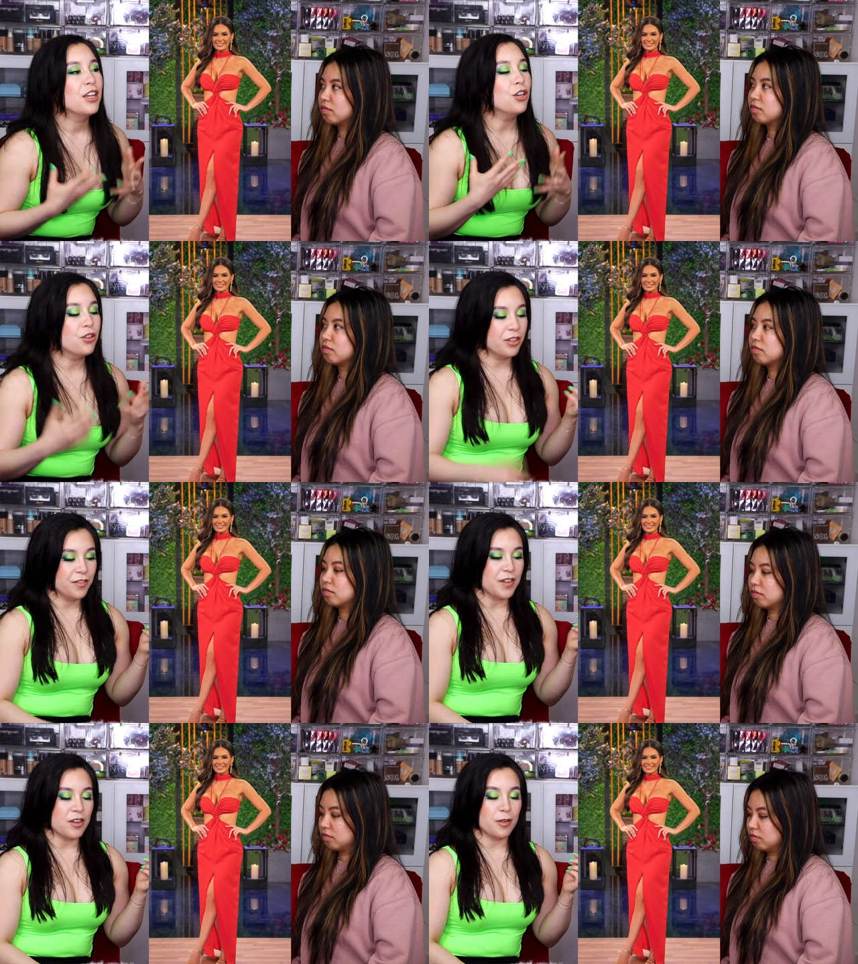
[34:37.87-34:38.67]
Speaker 1: you could
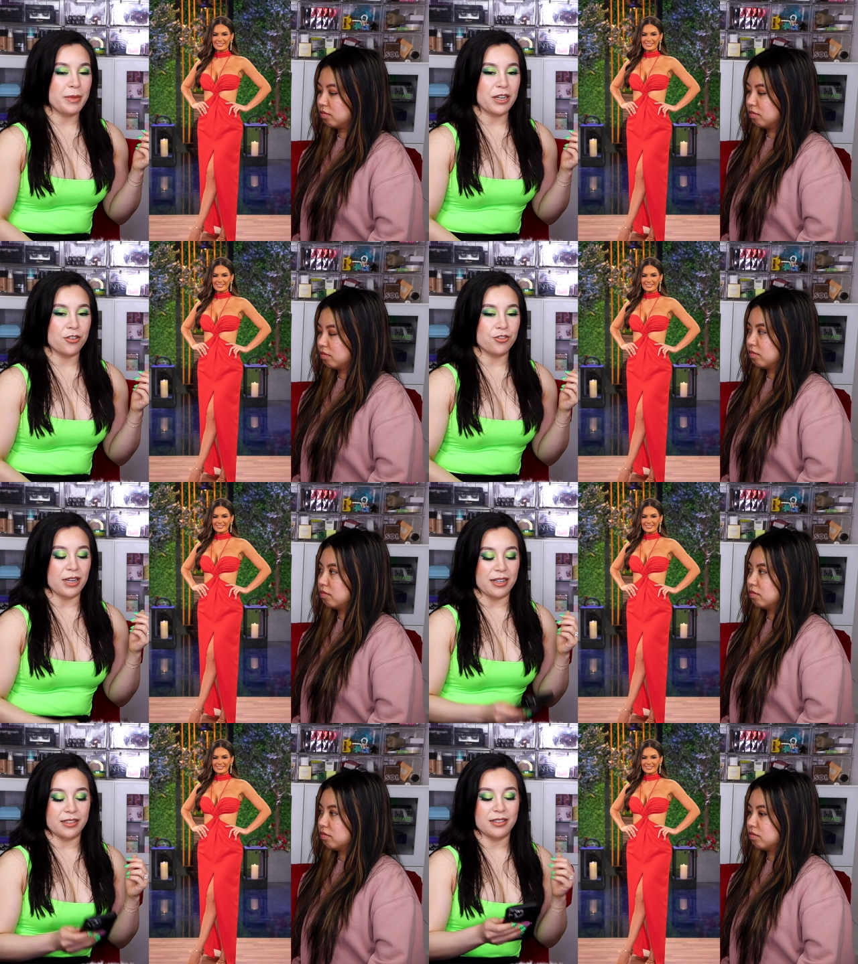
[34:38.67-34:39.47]
have found a better
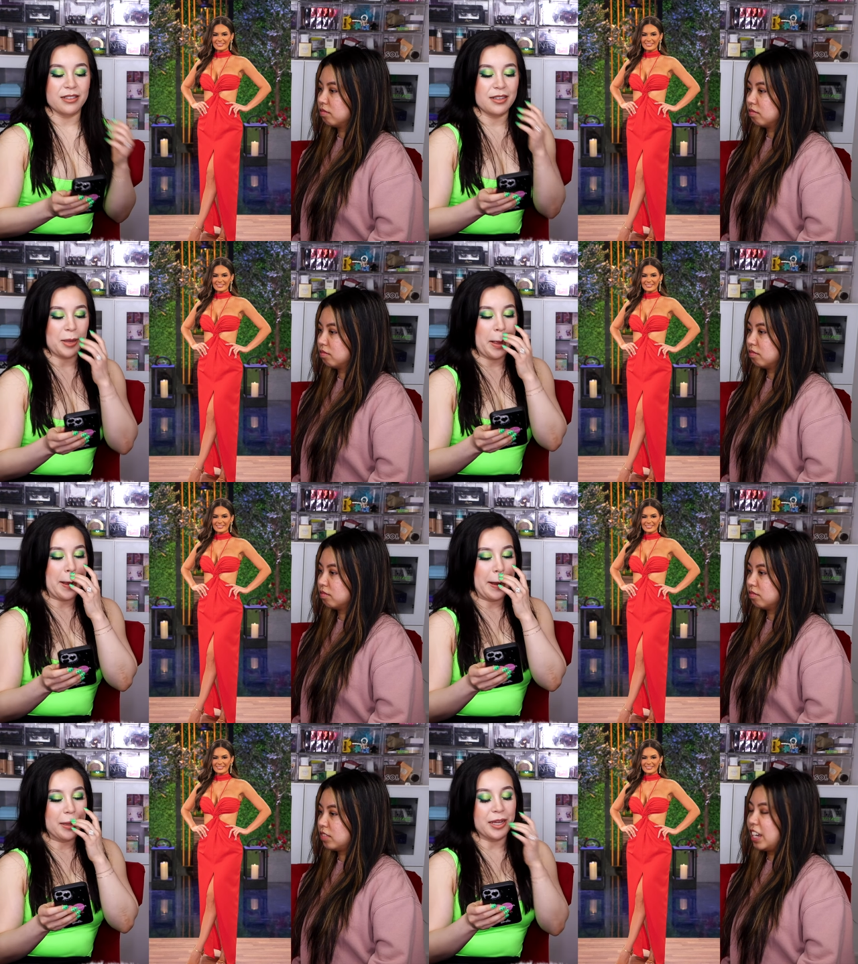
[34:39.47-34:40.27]
dress
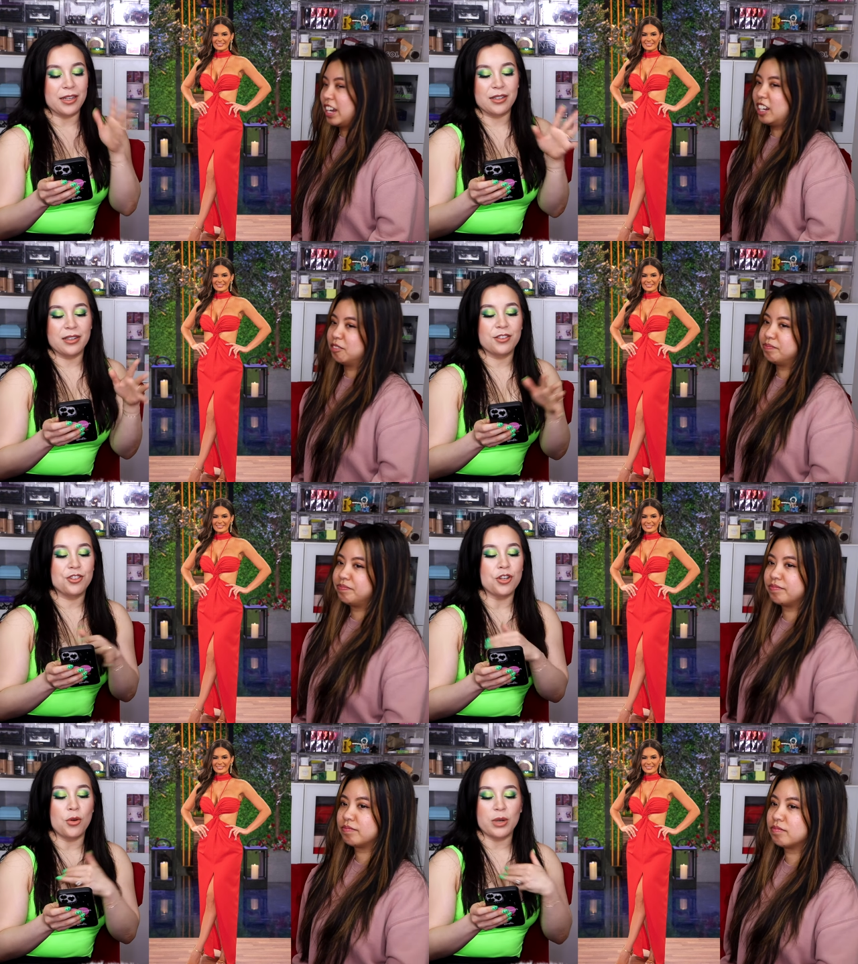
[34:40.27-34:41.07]
that yeah.
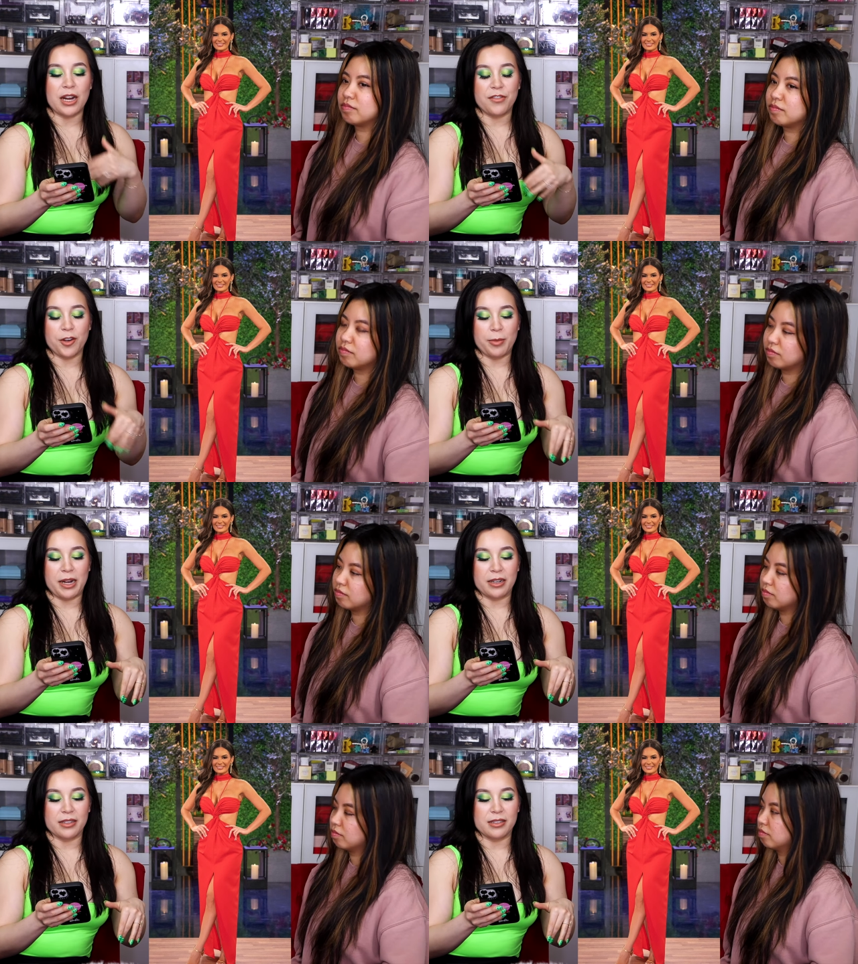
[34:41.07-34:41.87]
showed off your
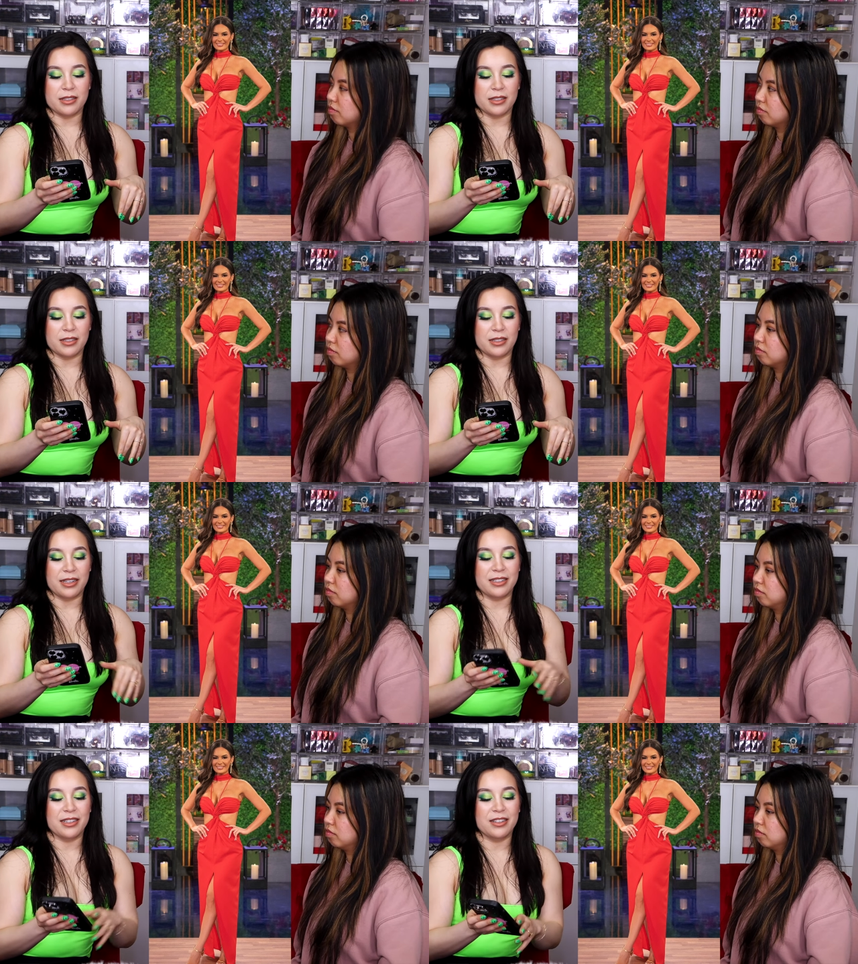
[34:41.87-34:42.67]
body still
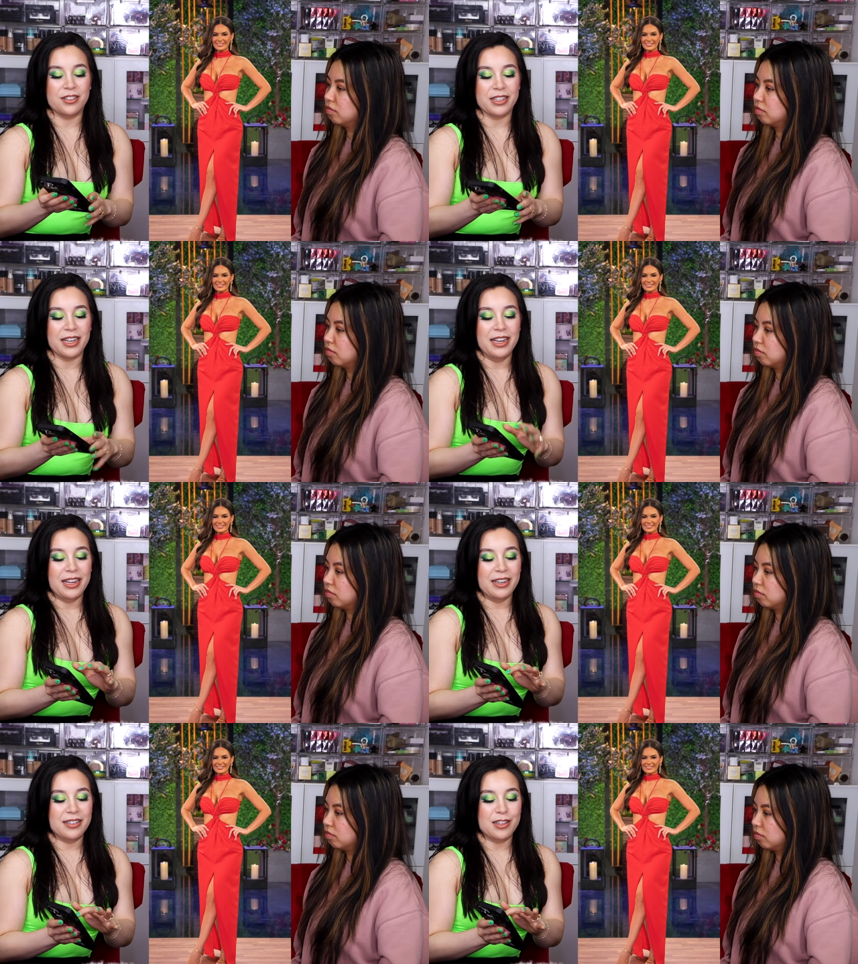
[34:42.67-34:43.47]
and didn't look like
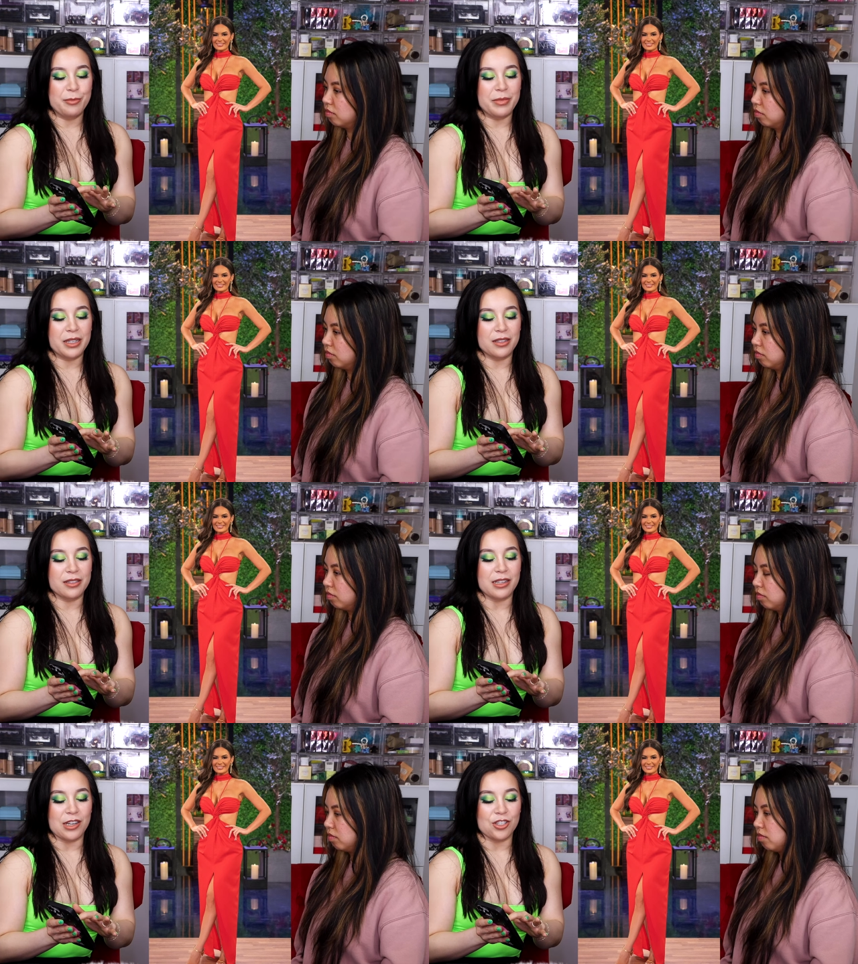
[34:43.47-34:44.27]
it's the
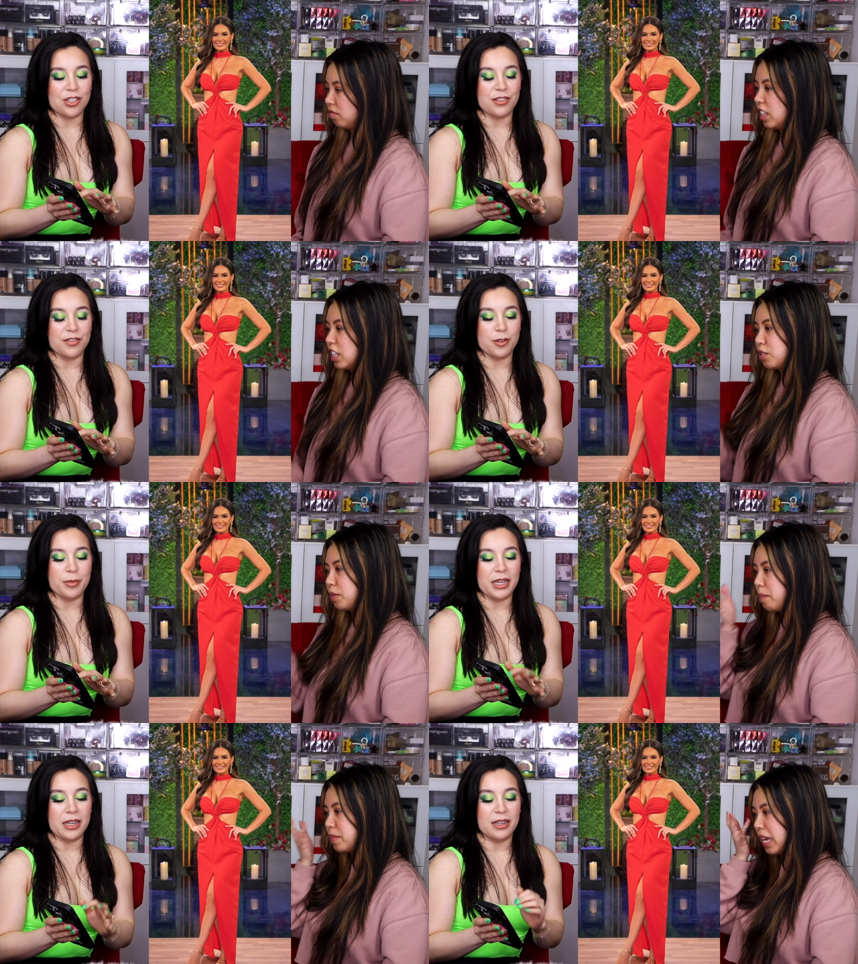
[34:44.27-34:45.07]
middle section that's what
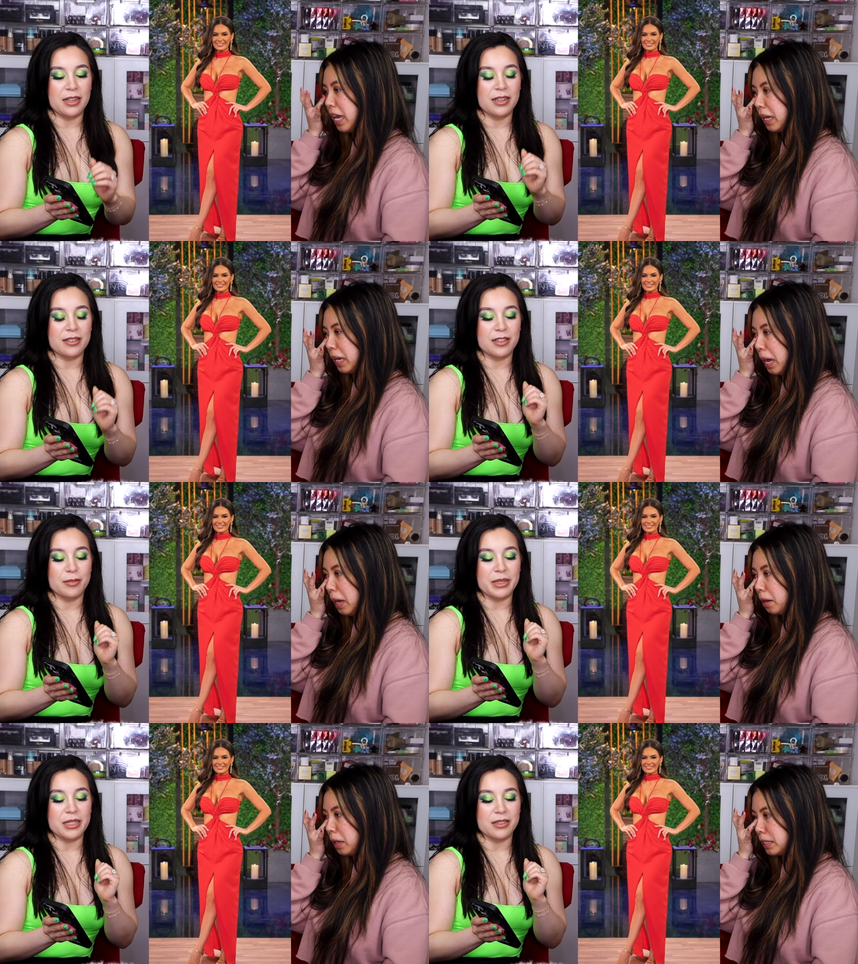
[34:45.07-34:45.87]
me. i'm saying it's
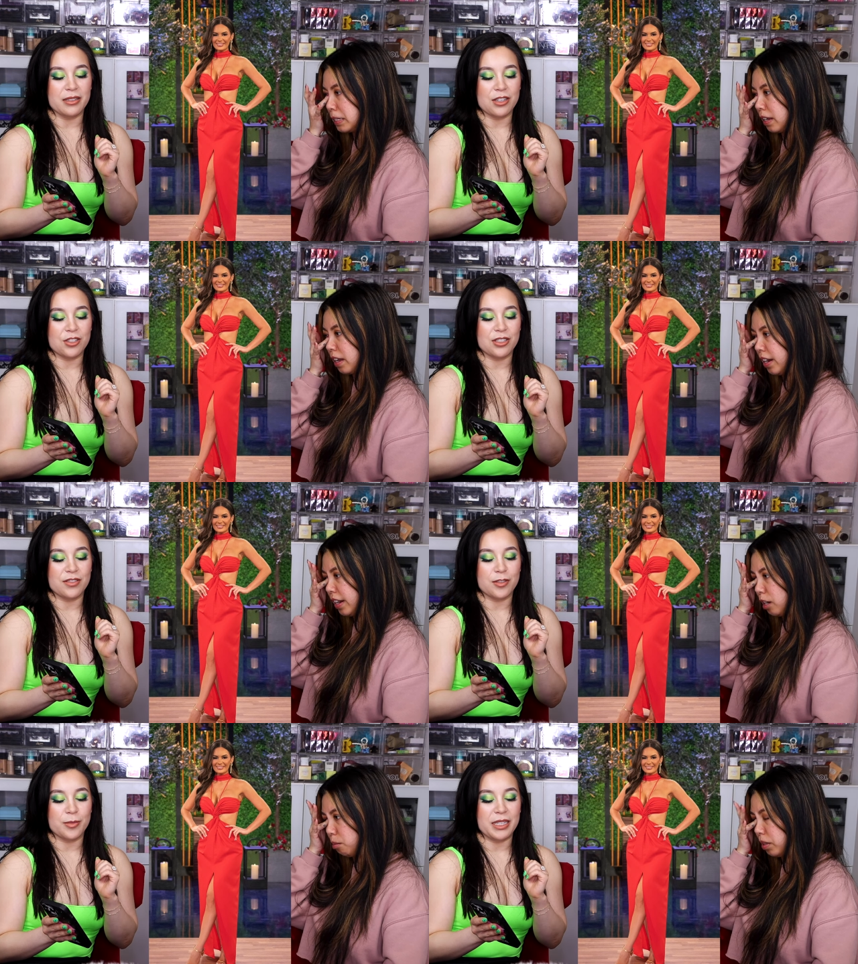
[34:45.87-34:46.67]
yeah. the middle it's the
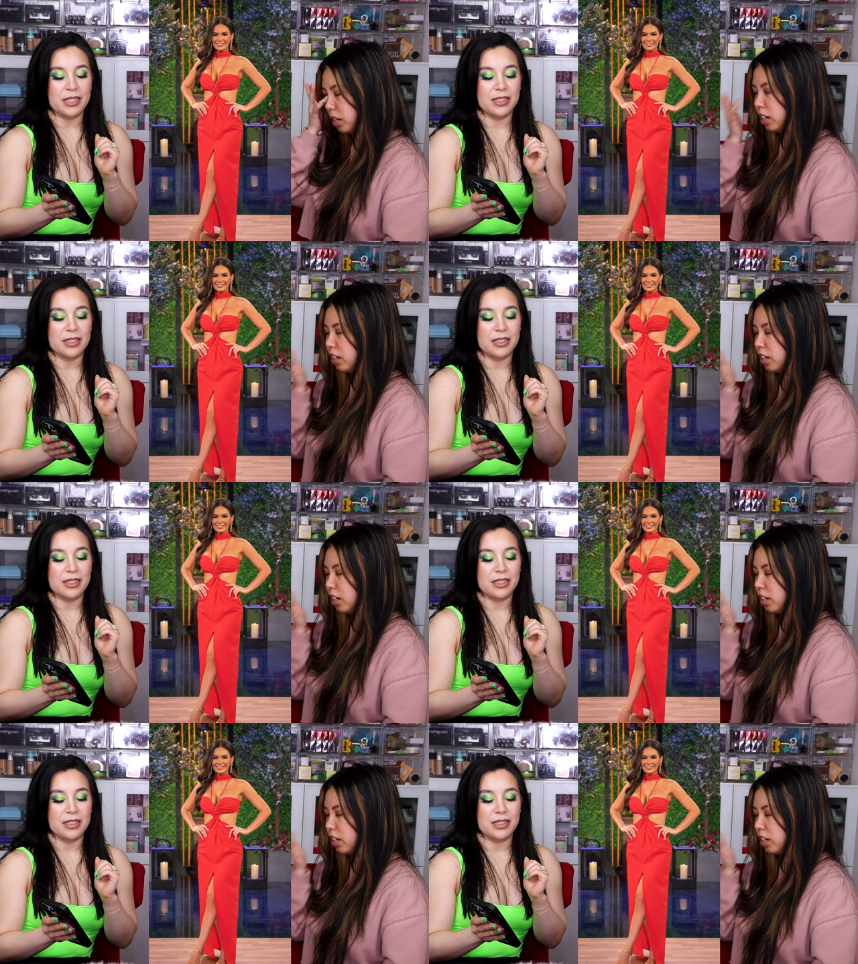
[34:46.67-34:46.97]
cutout part